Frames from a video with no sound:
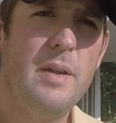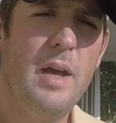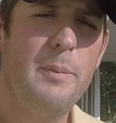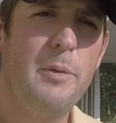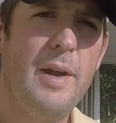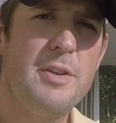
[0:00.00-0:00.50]

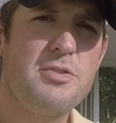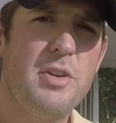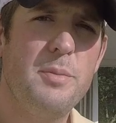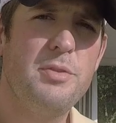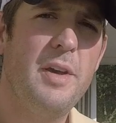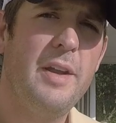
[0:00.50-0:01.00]
I'm Grant
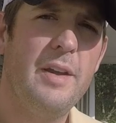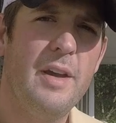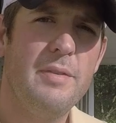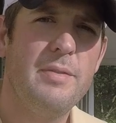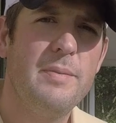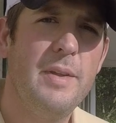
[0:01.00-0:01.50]
Strum signing
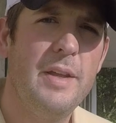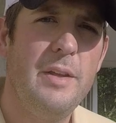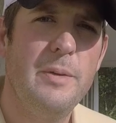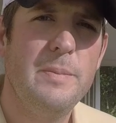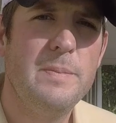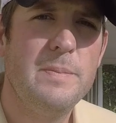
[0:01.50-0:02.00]
off. Thank you.